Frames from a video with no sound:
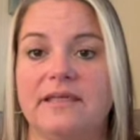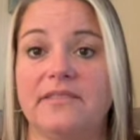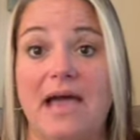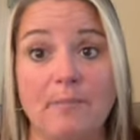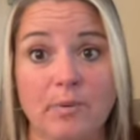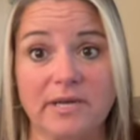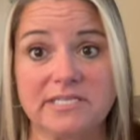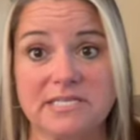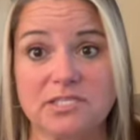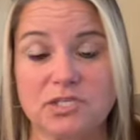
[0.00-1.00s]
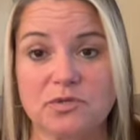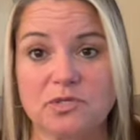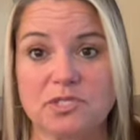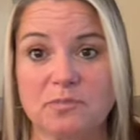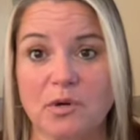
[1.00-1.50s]
That brings us to
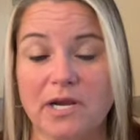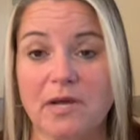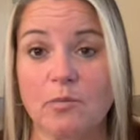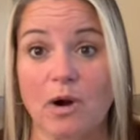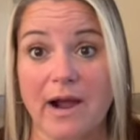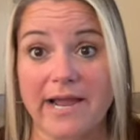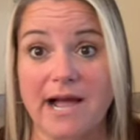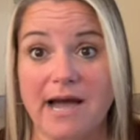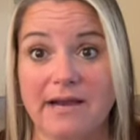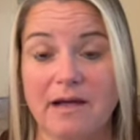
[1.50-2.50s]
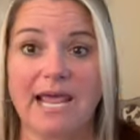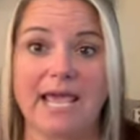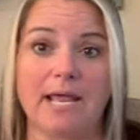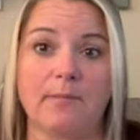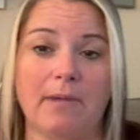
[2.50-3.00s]
this morning where I got up
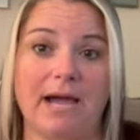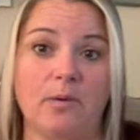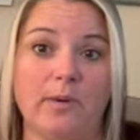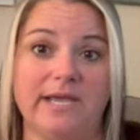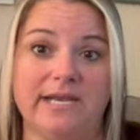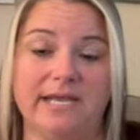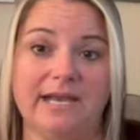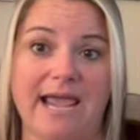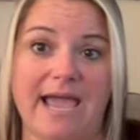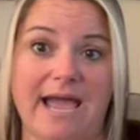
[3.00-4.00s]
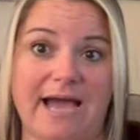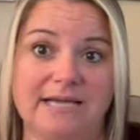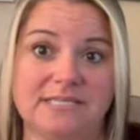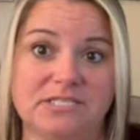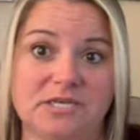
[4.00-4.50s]
and I weighed in
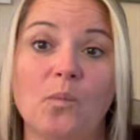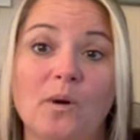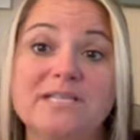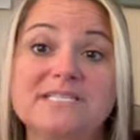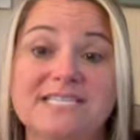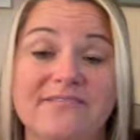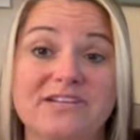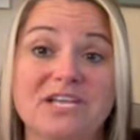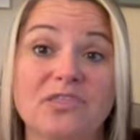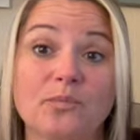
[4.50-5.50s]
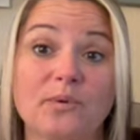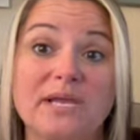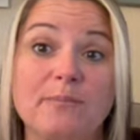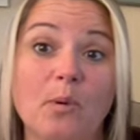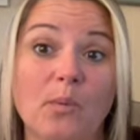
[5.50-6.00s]
at
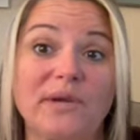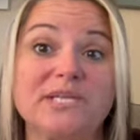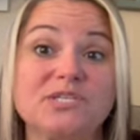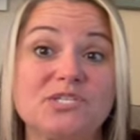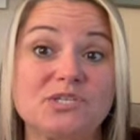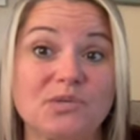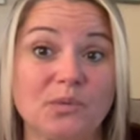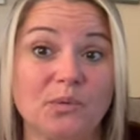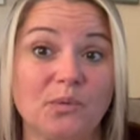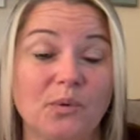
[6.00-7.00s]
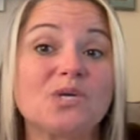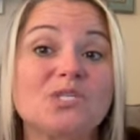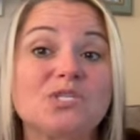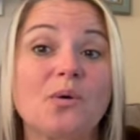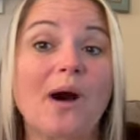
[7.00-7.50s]
173.2.
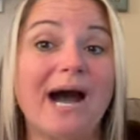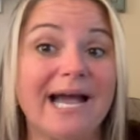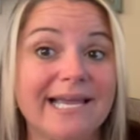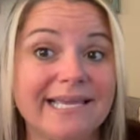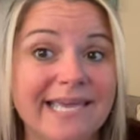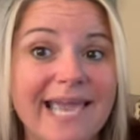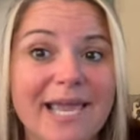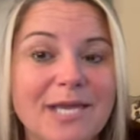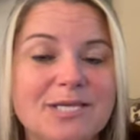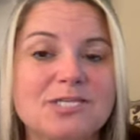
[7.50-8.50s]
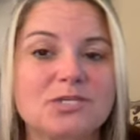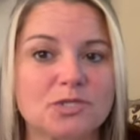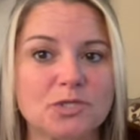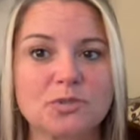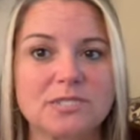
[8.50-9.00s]
So I gained
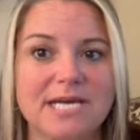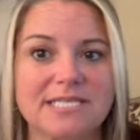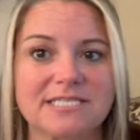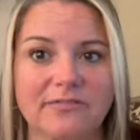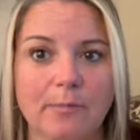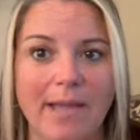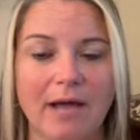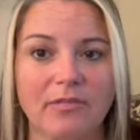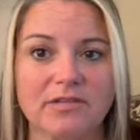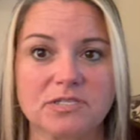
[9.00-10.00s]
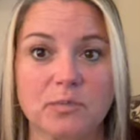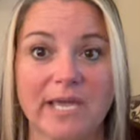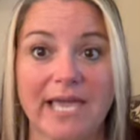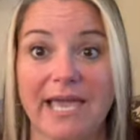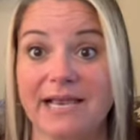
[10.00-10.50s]
0.2 of a pound this
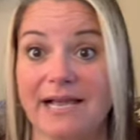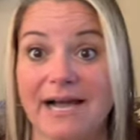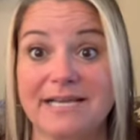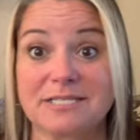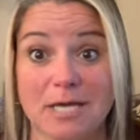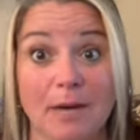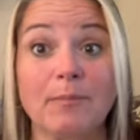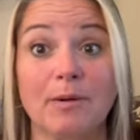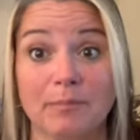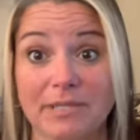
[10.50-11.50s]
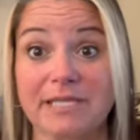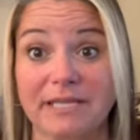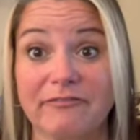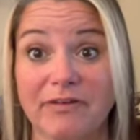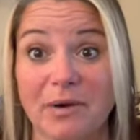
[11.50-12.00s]
week. And guys, I'm
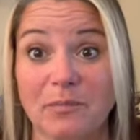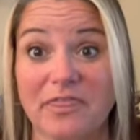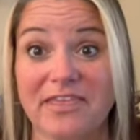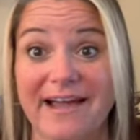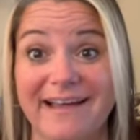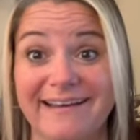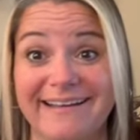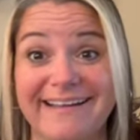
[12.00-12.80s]
completely fine with that.